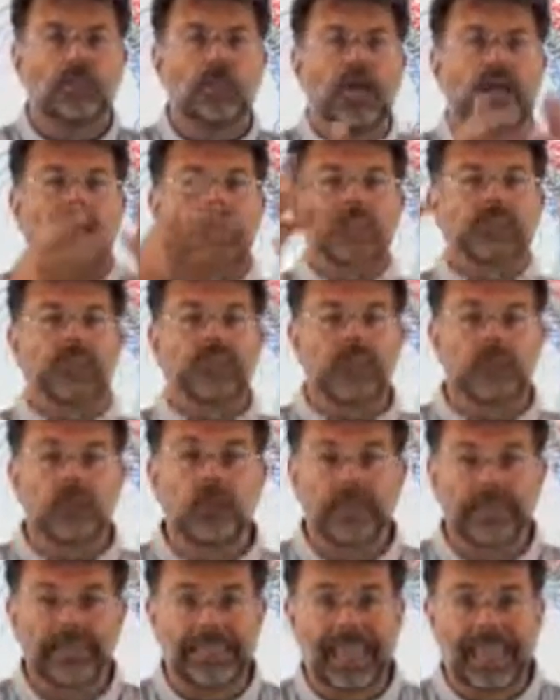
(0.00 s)
Well,
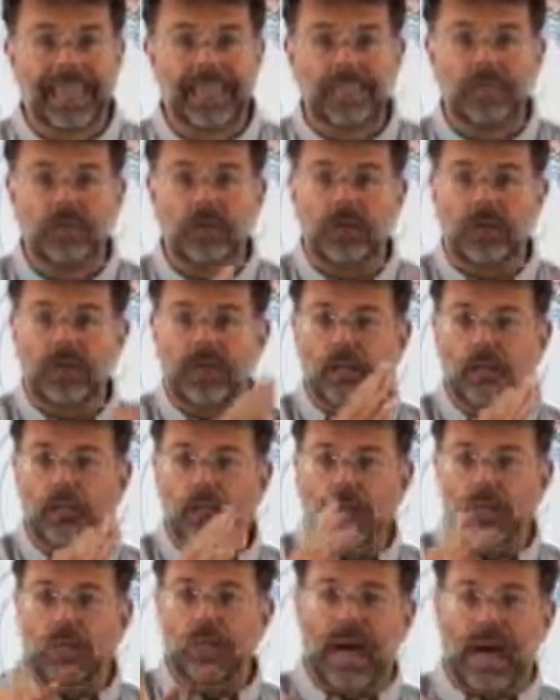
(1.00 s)
your cell is only
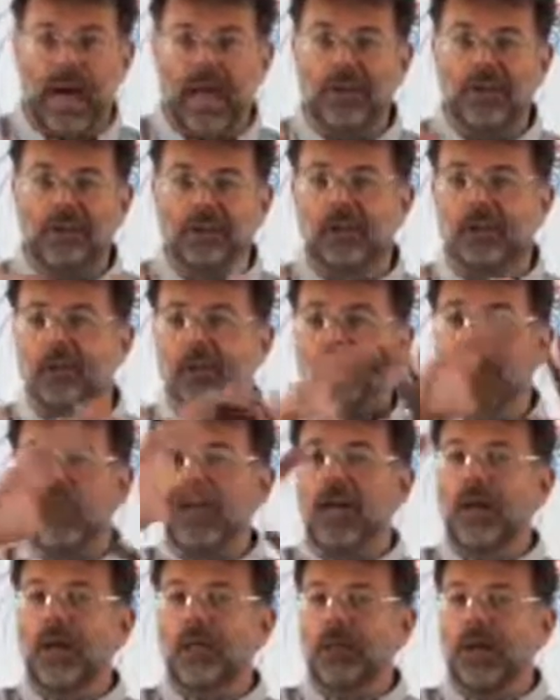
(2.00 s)
one part of
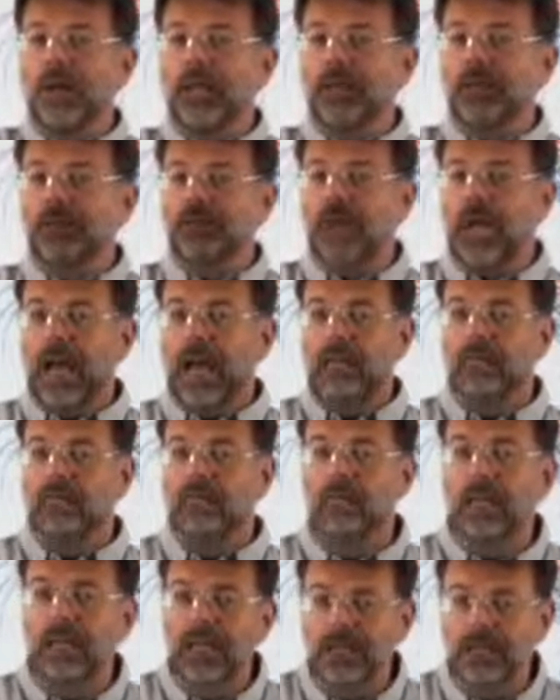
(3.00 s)
you, but if you
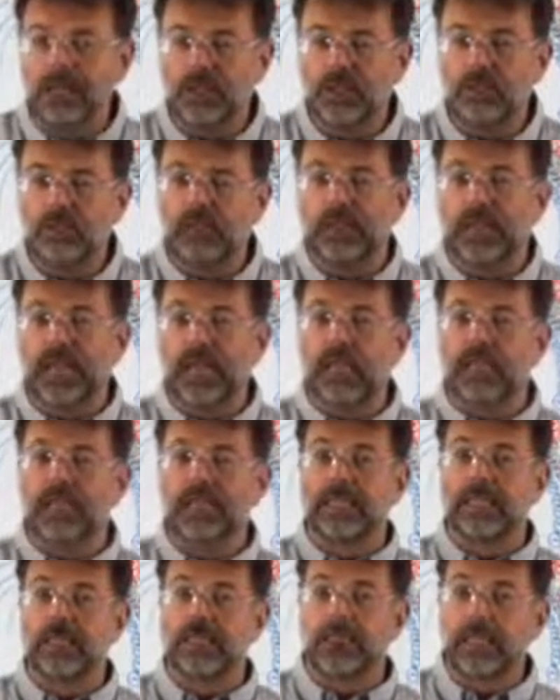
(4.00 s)
have millions of
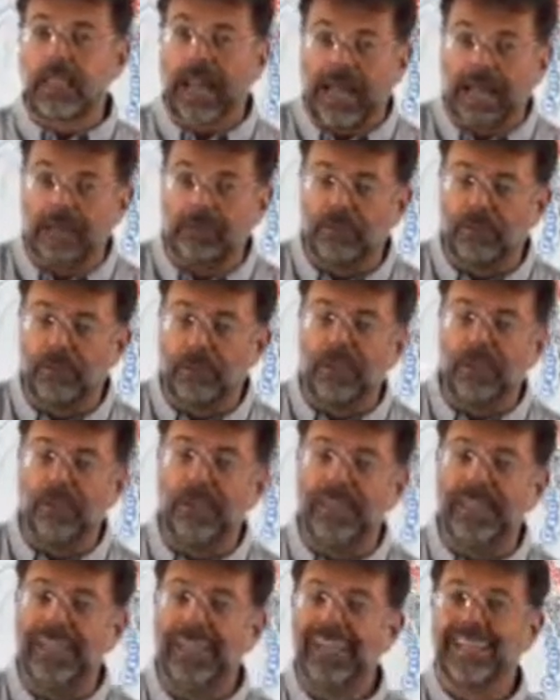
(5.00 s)
cells then with lack of
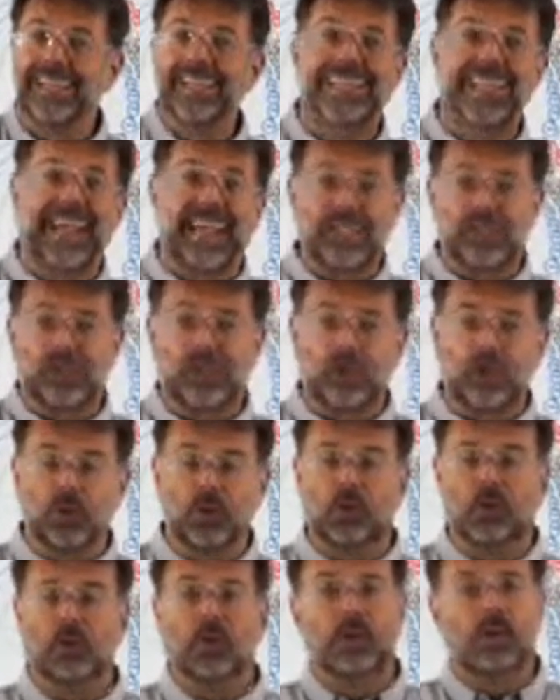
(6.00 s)
energy, then that's
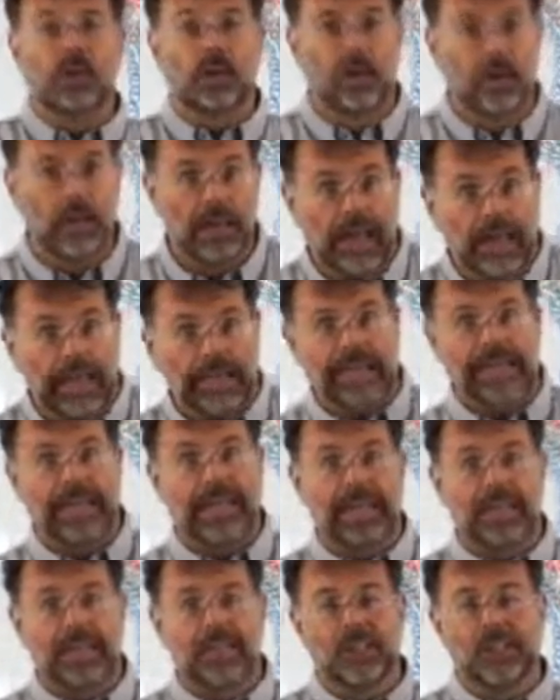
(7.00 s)
you
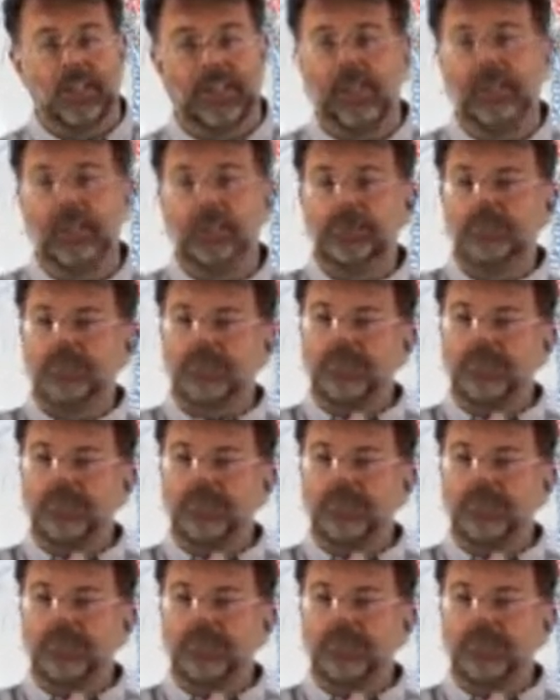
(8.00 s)
lacking energy.